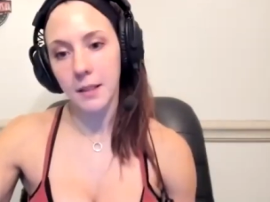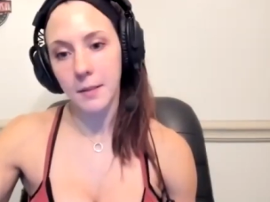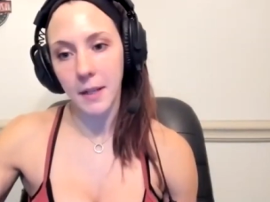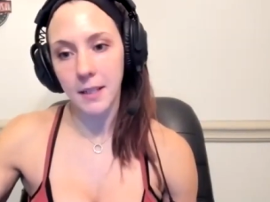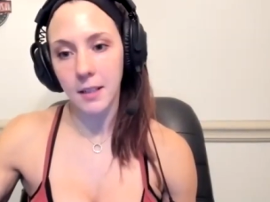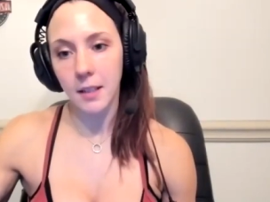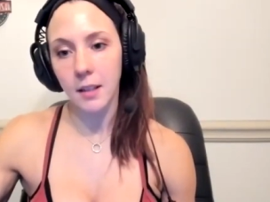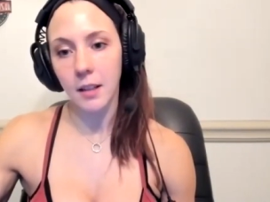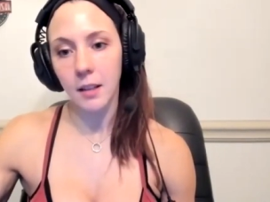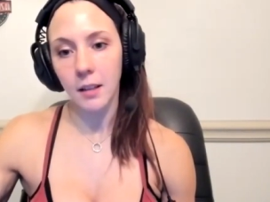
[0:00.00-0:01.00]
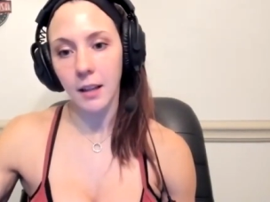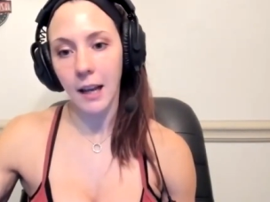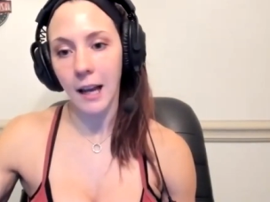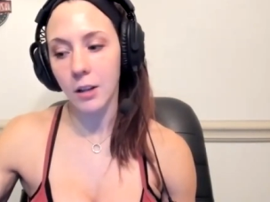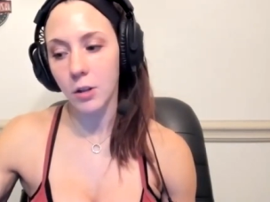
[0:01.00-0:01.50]
it was uh, cravings.
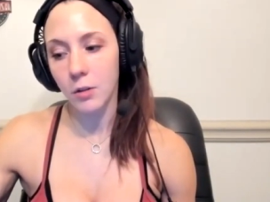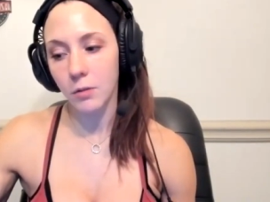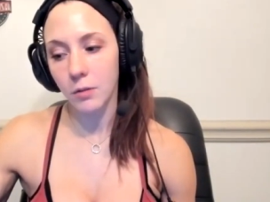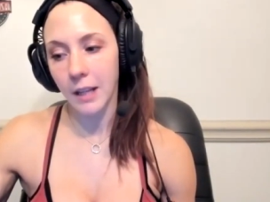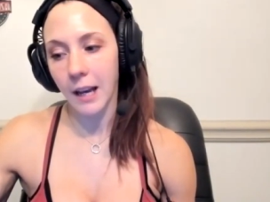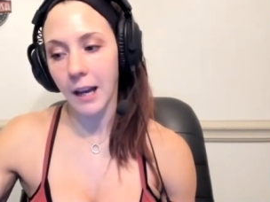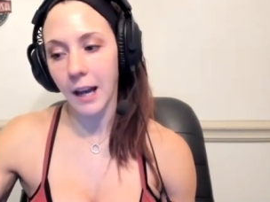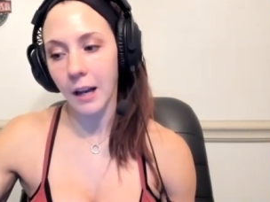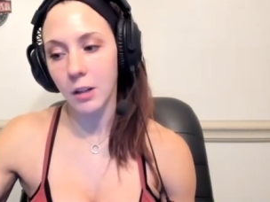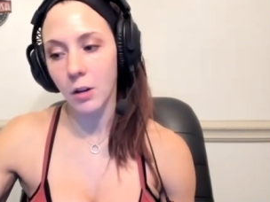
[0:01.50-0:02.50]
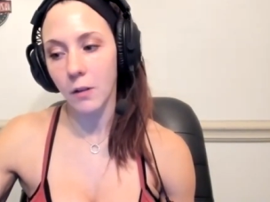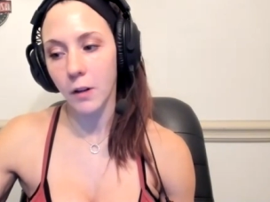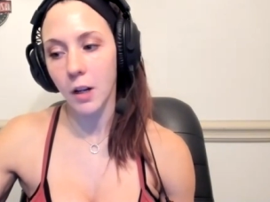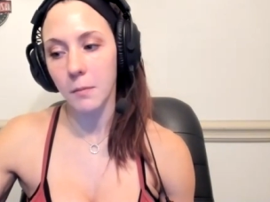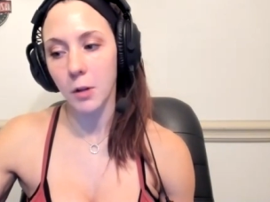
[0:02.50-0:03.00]
How right? do you? Yeah, how do you
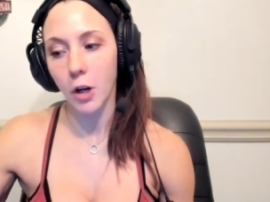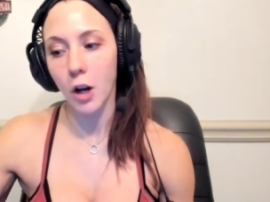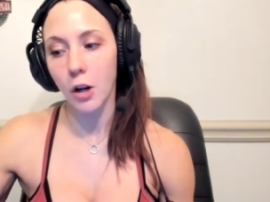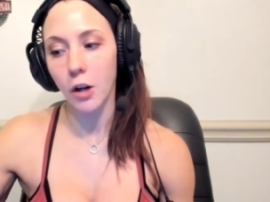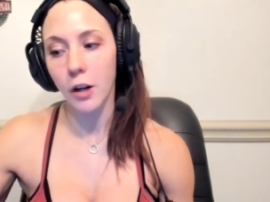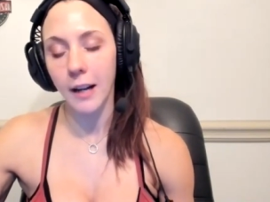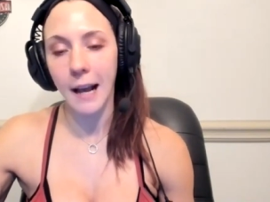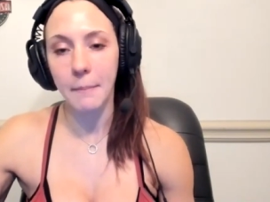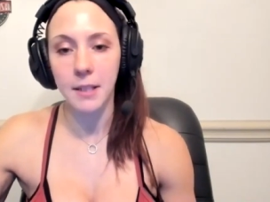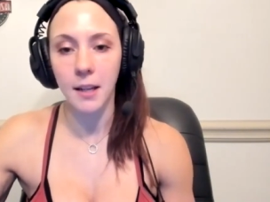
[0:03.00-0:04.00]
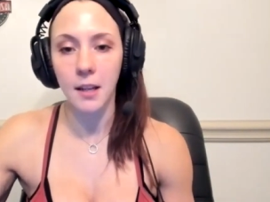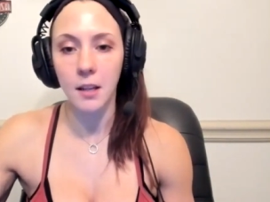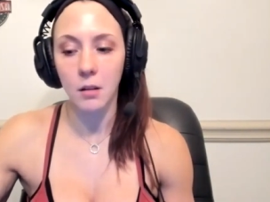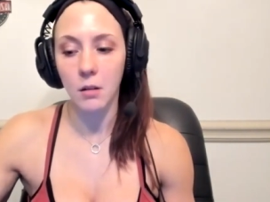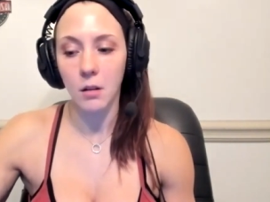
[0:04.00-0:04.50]
overcome your hunger and appetite?